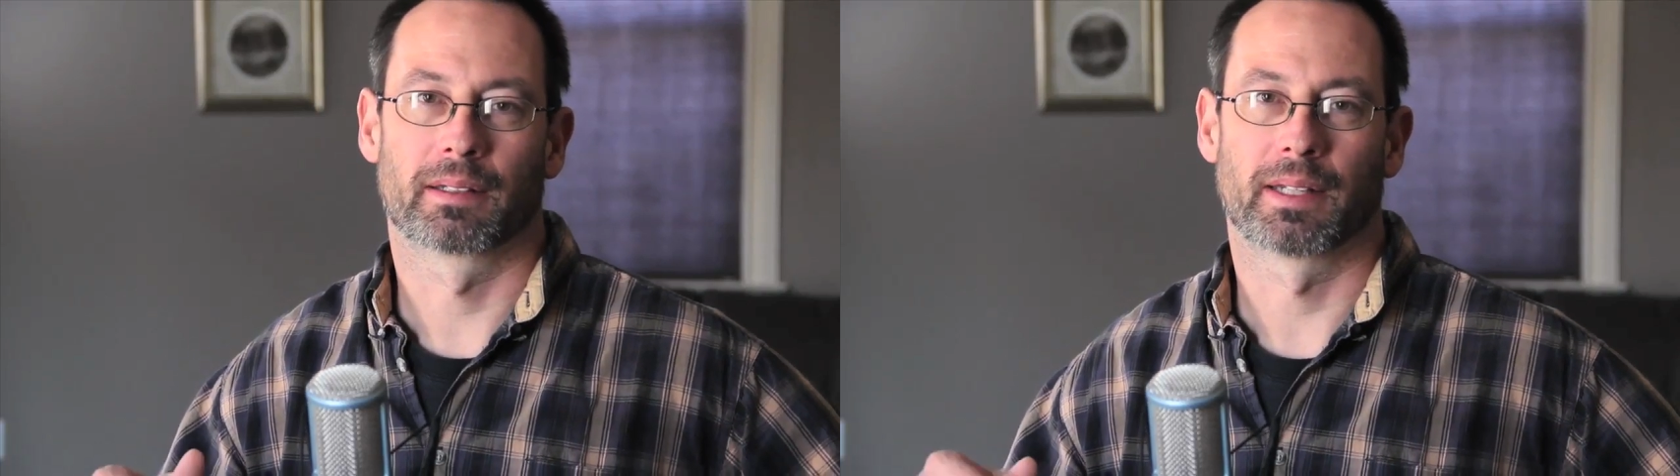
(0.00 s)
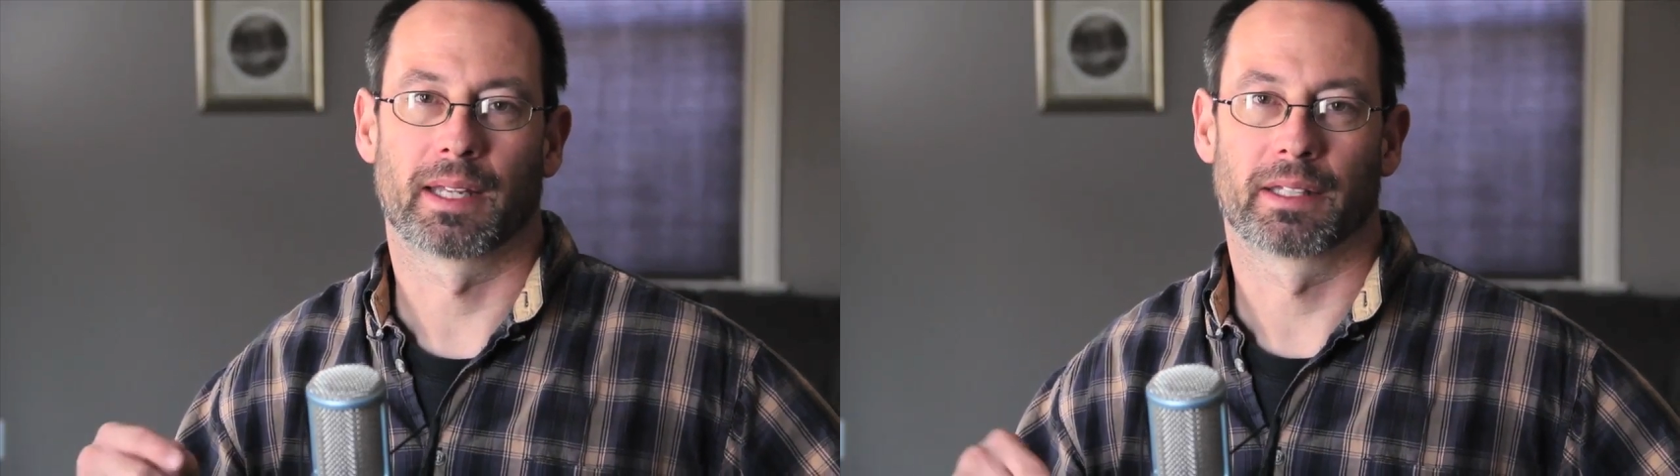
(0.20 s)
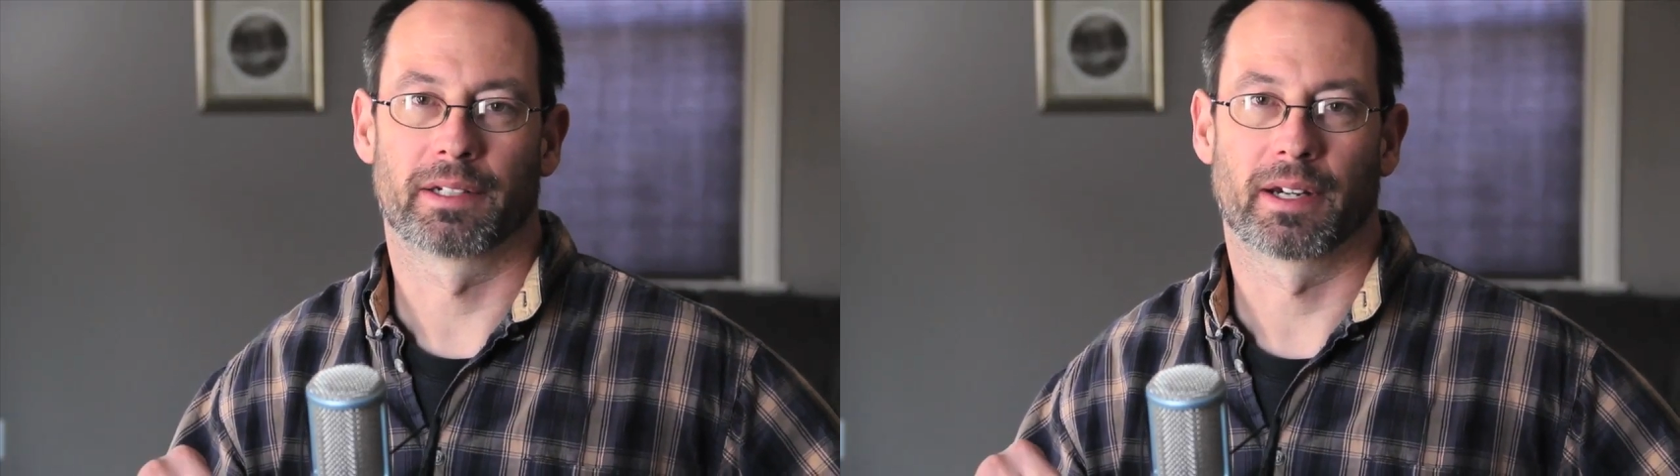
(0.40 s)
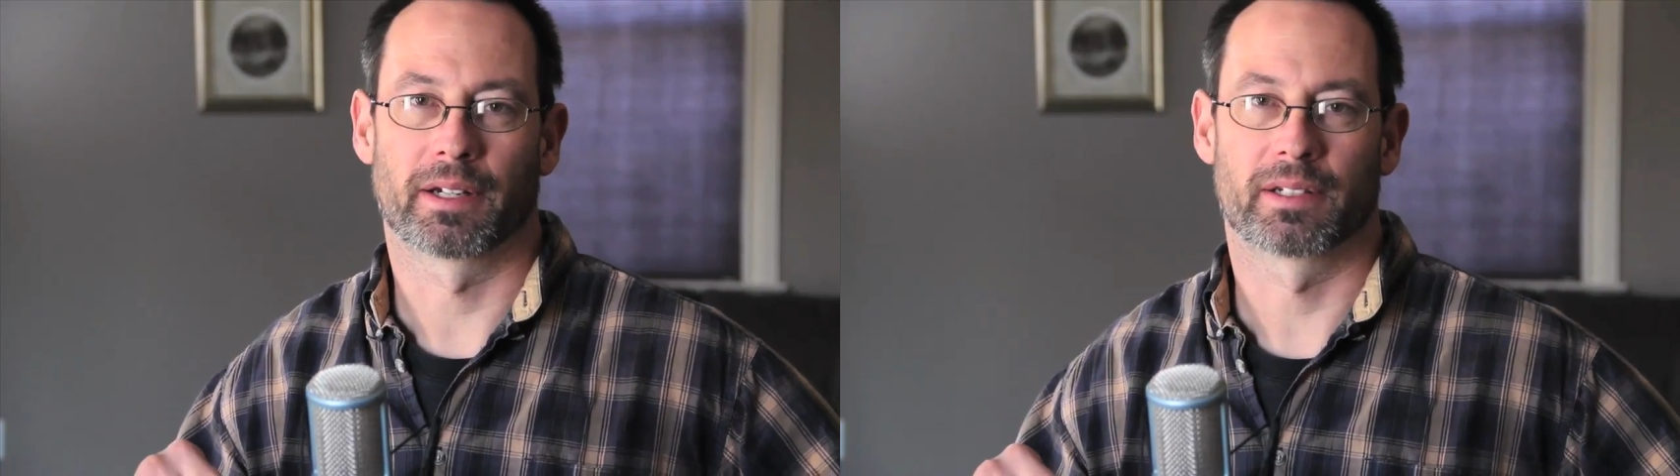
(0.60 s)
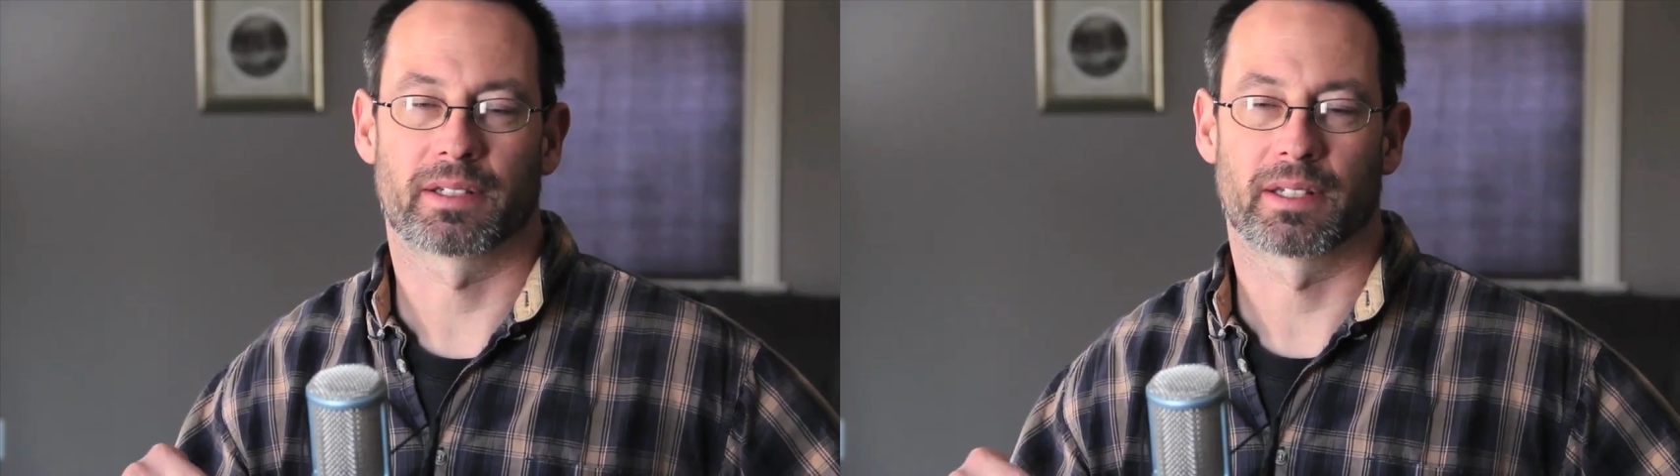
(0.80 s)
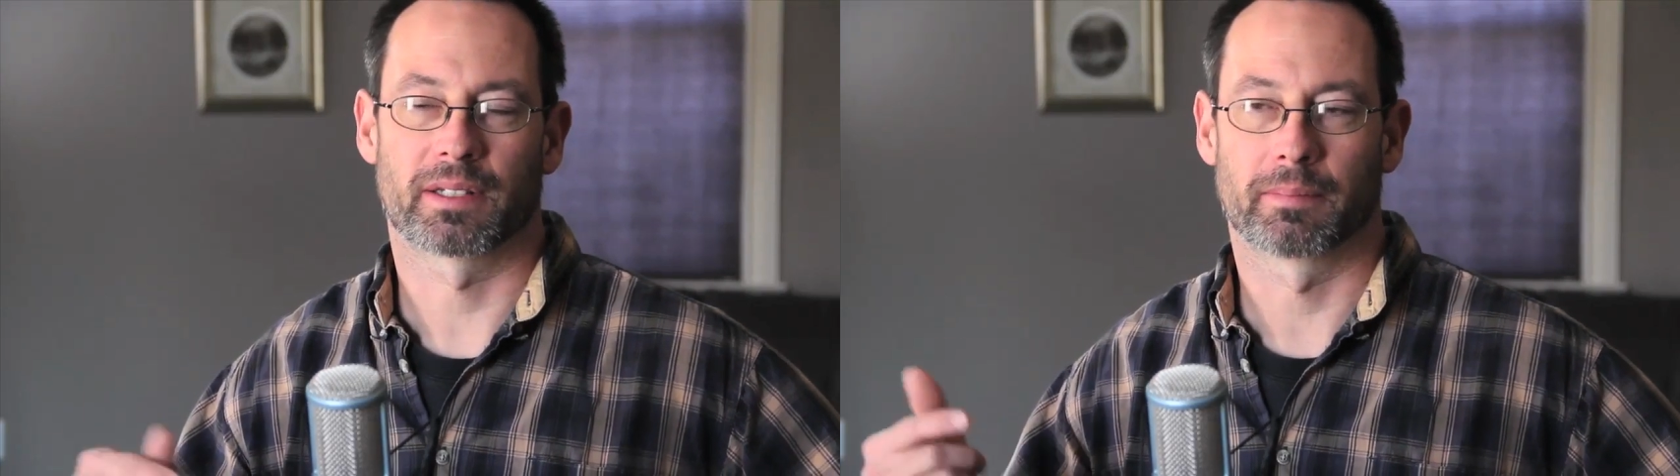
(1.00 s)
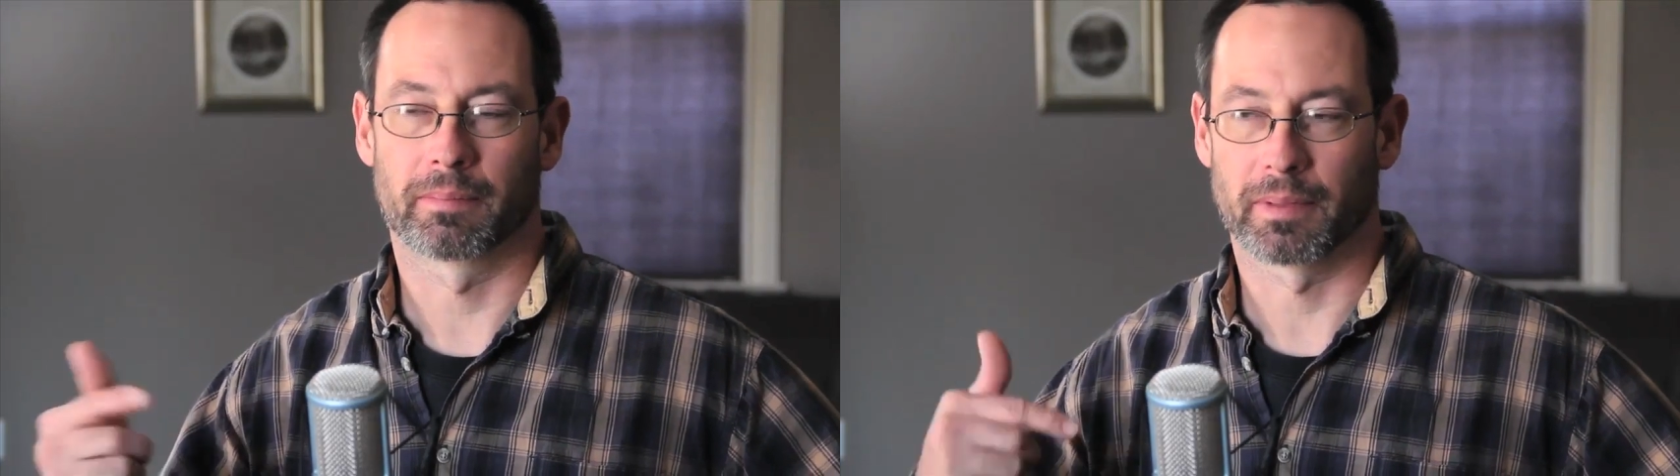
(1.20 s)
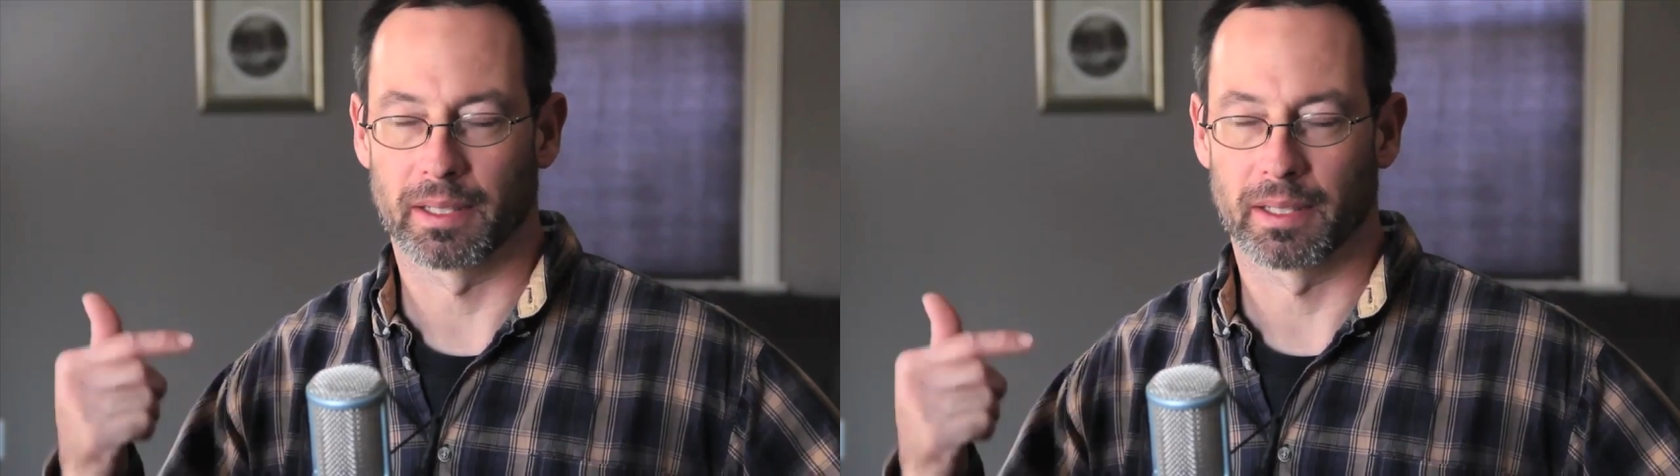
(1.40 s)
nonlinearity system